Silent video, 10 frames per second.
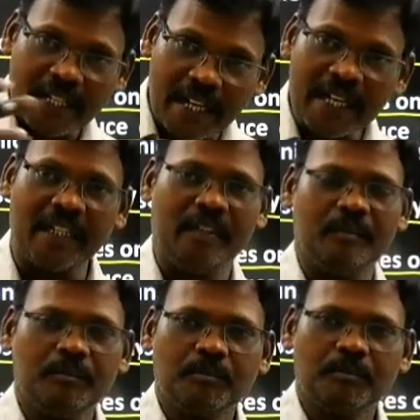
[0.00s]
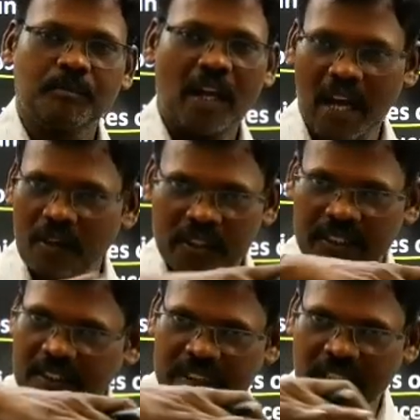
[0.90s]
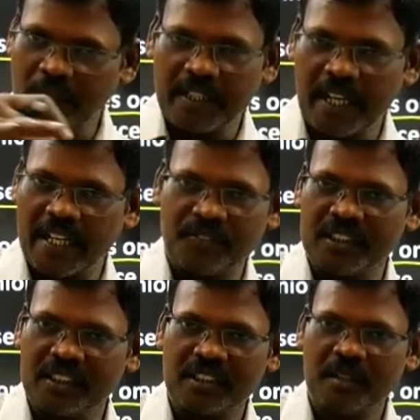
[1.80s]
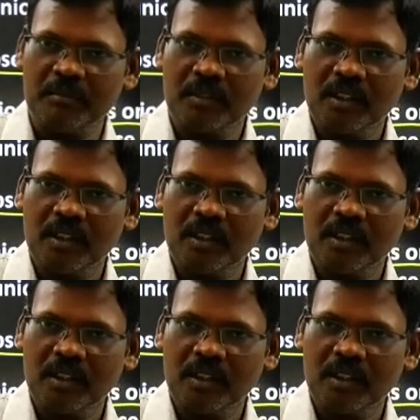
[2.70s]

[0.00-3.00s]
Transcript: can have that same tariff system,